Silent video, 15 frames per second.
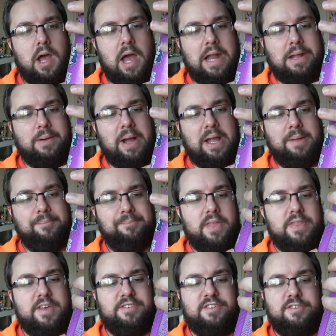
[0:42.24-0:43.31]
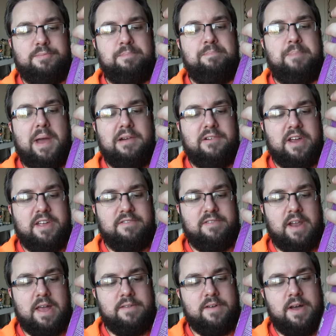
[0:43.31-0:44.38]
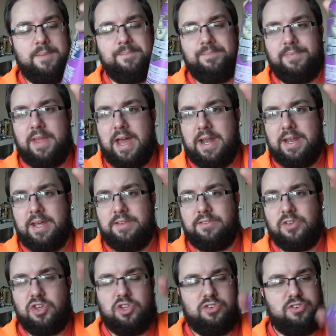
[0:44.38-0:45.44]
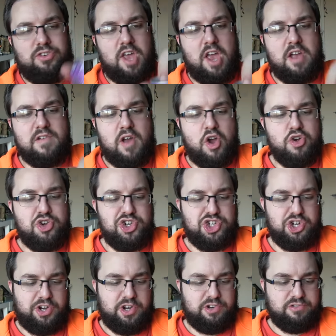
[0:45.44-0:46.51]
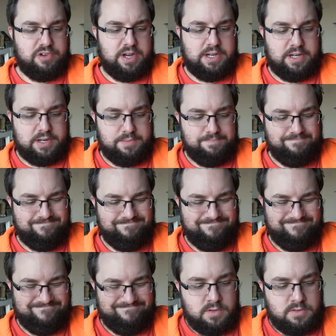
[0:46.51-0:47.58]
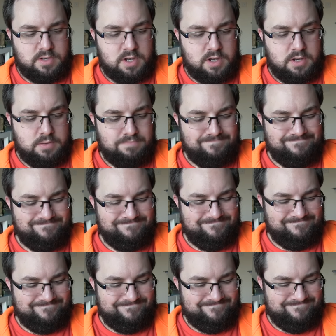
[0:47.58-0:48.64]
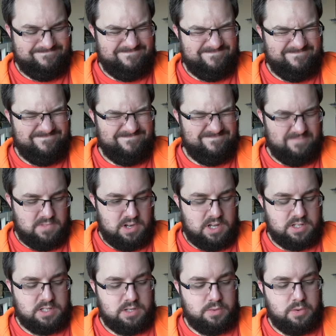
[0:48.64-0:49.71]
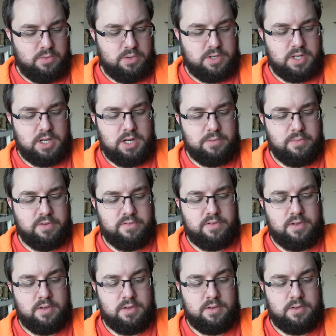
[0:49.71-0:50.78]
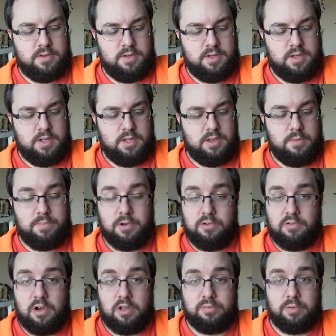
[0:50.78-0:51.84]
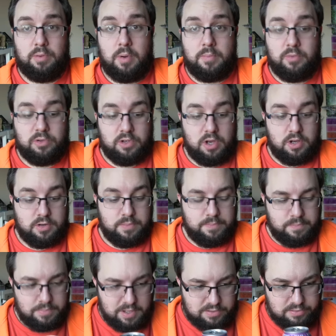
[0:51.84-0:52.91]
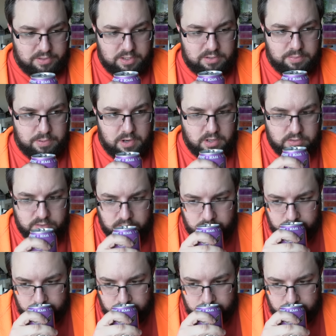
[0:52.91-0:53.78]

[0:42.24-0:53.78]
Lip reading: Anyway, this is berry flavour, and it is zero sugar drink. So, let's see what we're dealing with. The blue raspberry one was good, pleasantly surprised.